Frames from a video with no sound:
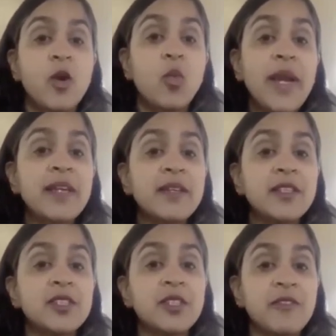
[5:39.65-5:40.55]

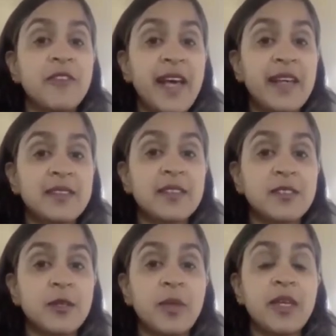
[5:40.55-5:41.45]
Recognition of
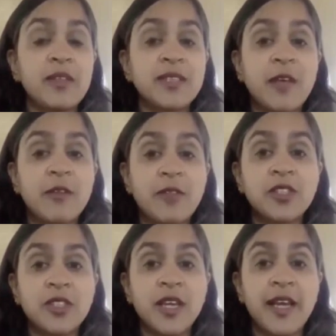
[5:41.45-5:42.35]
casteism in the South
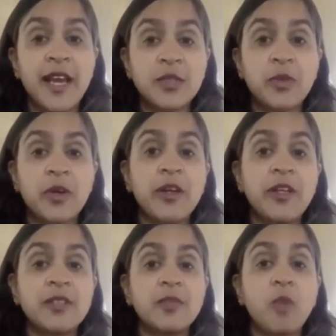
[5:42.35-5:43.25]
Asian diaspora
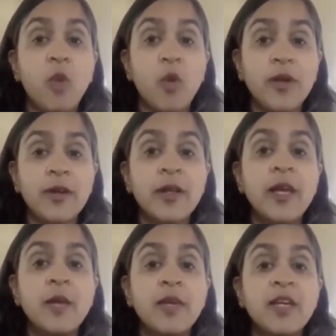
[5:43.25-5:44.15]
is important
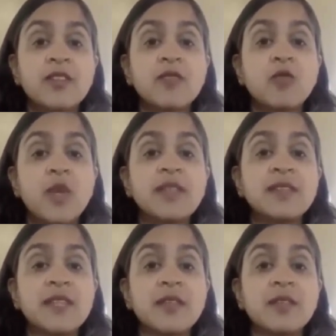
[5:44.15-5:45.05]
because of what it
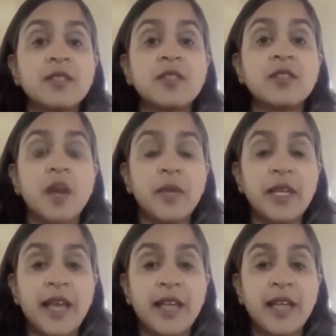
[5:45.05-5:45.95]
signals to
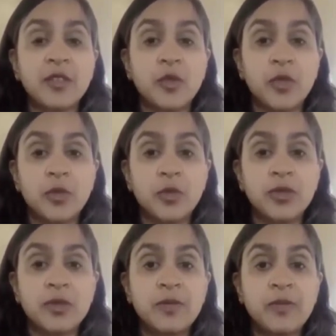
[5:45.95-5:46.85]
dominant caste groups.